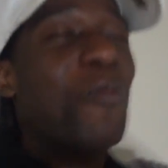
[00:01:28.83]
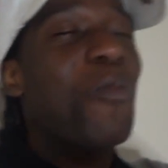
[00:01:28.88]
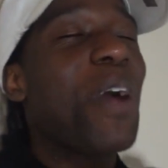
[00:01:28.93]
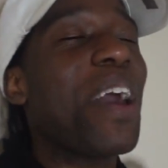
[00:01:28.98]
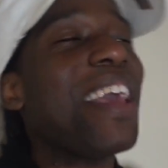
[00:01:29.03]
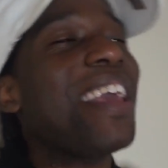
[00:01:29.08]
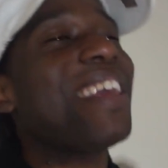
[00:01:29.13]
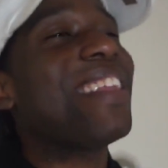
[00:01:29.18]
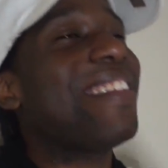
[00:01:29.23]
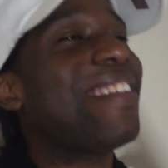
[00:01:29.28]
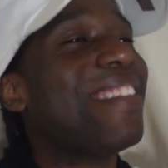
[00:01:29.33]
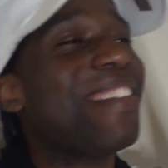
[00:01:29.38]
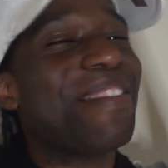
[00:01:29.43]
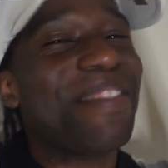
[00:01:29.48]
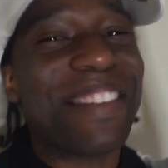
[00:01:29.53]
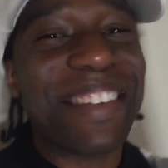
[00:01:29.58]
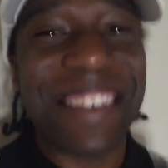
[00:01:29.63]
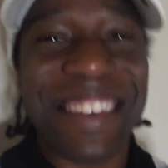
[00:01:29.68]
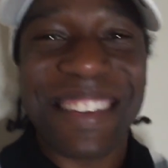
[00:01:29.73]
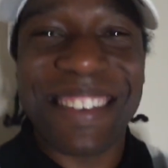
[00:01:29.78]
Wait,
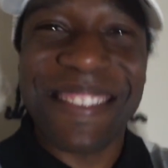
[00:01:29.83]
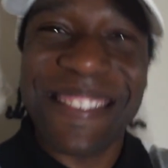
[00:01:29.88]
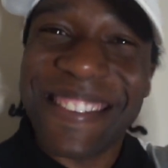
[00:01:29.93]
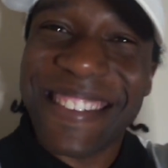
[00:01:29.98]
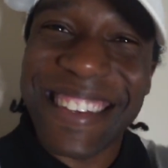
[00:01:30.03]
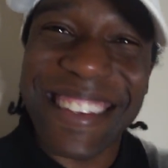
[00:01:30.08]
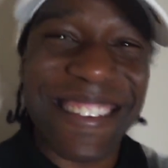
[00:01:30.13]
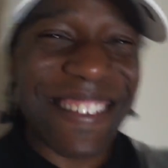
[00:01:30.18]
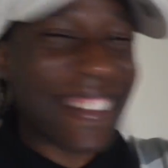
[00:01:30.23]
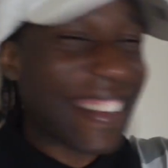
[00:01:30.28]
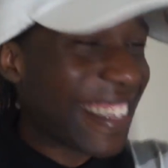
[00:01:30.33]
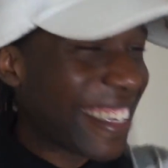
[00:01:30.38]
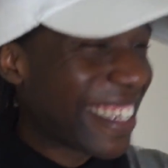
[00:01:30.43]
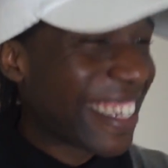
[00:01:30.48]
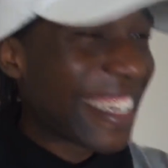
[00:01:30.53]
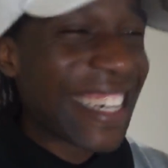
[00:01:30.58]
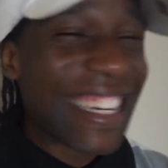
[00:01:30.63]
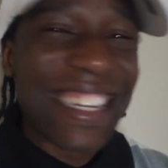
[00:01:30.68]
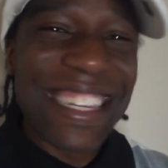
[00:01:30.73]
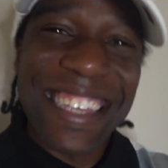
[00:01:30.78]
just, just, just
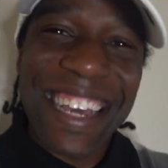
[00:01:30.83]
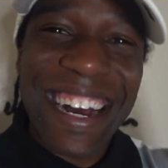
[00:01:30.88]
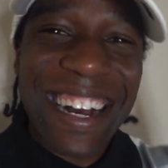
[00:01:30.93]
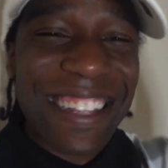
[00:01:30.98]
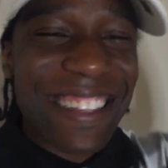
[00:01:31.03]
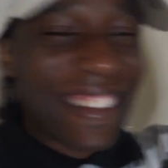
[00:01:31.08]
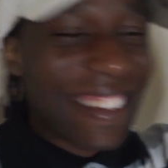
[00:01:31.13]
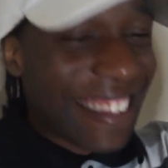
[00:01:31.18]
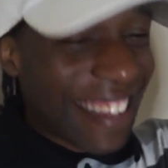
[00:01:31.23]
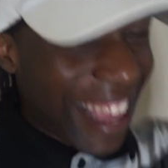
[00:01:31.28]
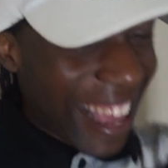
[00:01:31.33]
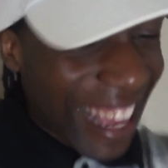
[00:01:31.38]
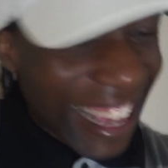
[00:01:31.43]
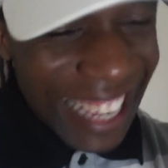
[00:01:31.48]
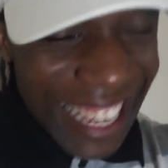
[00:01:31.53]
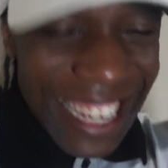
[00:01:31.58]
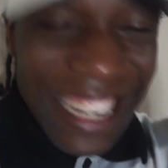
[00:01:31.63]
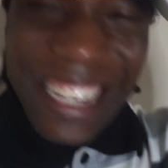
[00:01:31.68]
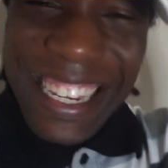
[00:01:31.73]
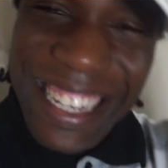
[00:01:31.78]
y'all just
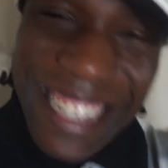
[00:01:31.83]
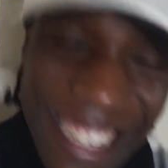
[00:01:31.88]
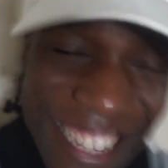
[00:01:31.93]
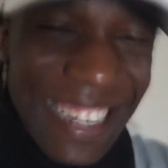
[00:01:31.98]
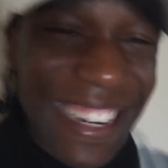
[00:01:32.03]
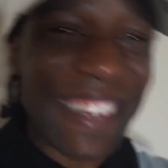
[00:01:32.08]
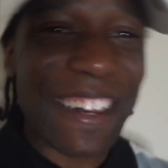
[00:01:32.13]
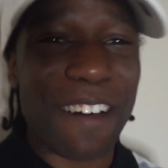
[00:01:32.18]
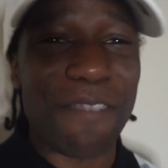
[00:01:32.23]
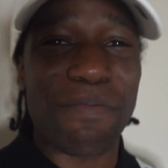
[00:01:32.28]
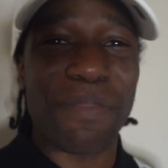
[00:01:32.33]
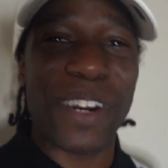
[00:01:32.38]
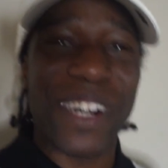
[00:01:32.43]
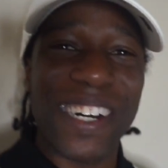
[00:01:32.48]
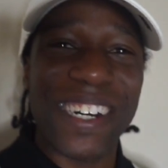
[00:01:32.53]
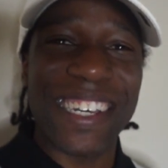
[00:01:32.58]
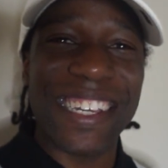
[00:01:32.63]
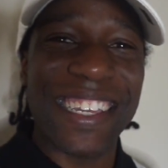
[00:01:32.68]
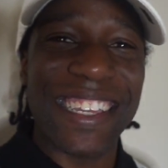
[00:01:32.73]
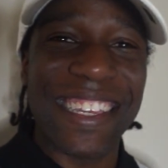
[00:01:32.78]
hang in there,
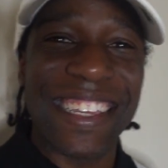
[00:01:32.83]
bro.